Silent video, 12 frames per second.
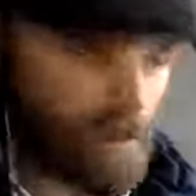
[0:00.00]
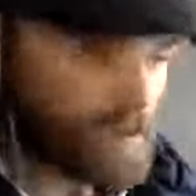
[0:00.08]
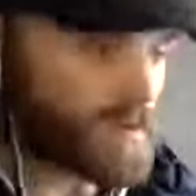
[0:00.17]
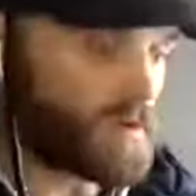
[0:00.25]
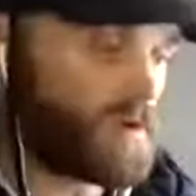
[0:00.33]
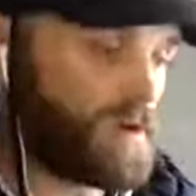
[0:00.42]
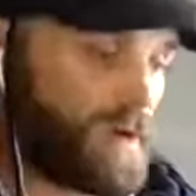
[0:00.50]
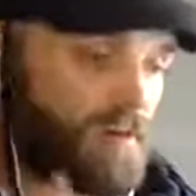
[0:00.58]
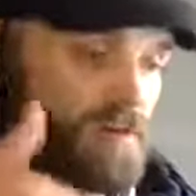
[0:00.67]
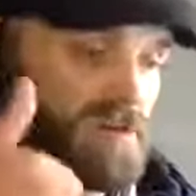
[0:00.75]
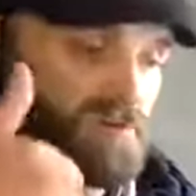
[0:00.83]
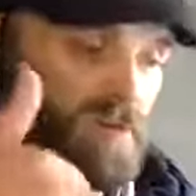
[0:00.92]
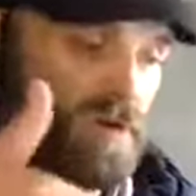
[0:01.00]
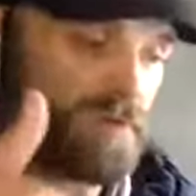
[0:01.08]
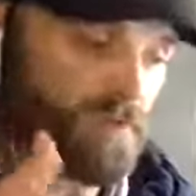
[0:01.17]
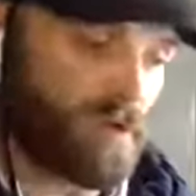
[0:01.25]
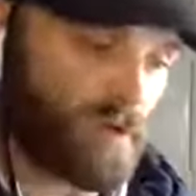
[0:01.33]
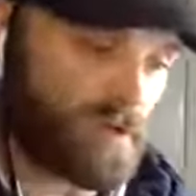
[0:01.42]
So here you have the spirit
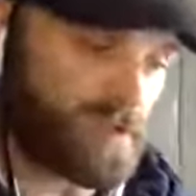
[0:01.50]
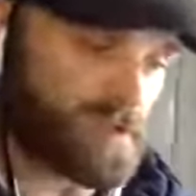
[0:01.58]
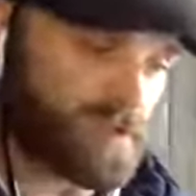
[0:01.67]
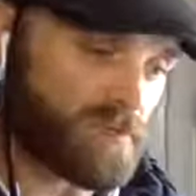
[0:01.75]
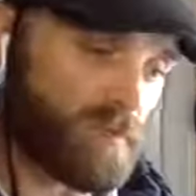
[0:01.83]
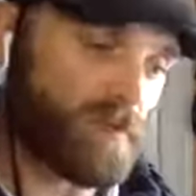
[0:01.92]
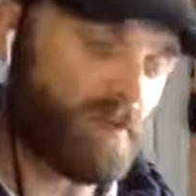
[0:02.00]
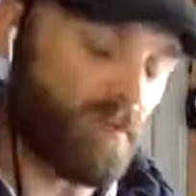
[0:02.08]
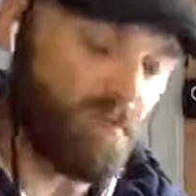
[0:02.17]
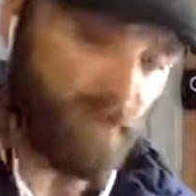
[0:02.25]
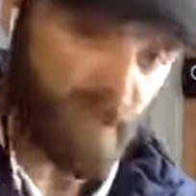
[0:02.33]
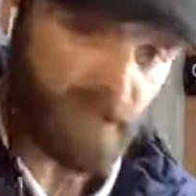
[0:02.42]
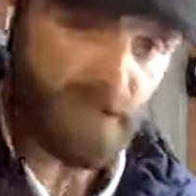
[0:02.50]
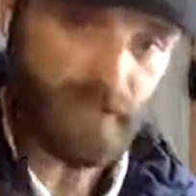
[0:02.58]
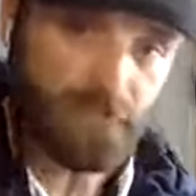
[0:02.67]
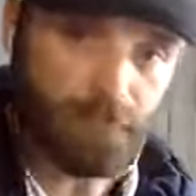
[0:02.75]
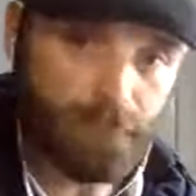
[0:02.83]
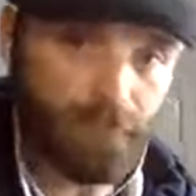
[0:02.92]
of annoyance, the spirit of
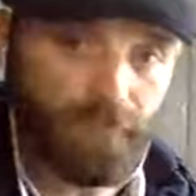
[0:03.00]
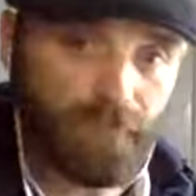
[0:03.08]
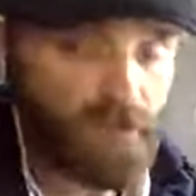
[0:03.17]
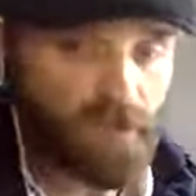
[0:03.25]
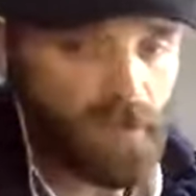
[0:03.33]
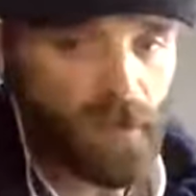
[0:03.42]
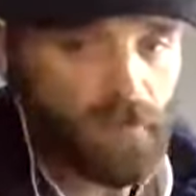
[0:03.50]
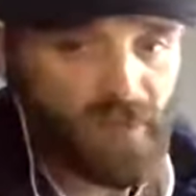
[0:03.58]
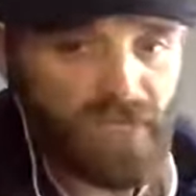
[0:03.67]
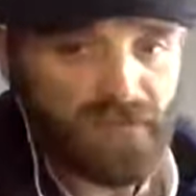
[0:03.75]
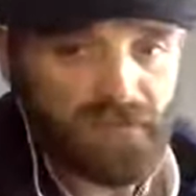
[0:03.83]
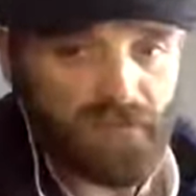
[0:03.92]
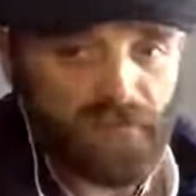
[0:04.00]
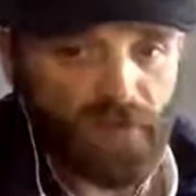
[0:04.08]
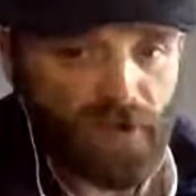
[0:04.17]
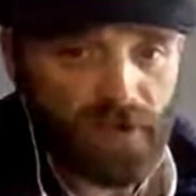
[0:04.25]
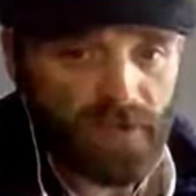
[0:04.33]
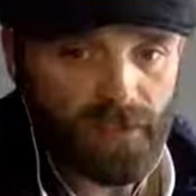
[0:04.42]
offense. They're not peaceful
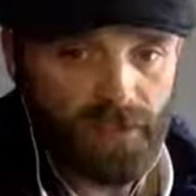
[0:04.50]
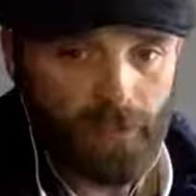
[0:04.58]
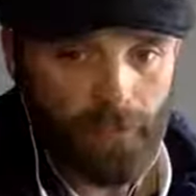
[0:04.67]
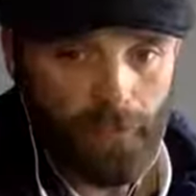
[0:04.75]
spirits.